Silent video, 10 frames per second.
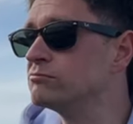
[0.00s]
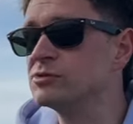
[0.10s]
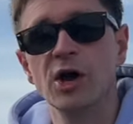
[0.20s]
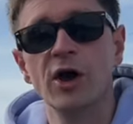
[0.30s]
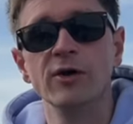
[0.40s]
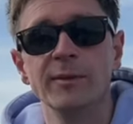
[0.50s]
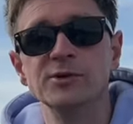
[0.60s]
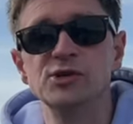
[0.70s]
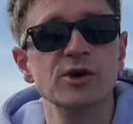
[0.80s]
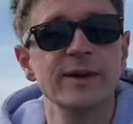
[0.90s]
So I'm
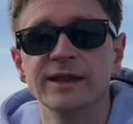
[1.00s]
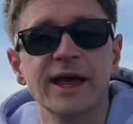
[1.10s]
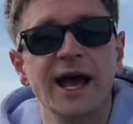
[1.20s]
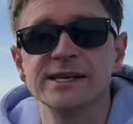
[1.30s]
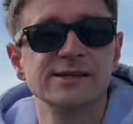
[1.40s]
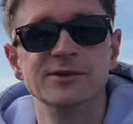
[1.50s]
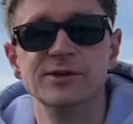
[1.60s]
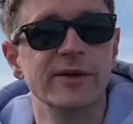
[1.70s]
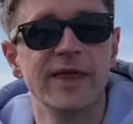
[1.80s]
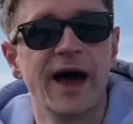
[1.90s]
assuming that it has something to
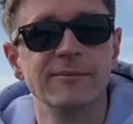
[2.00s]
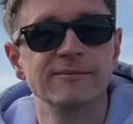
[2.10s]
do with that.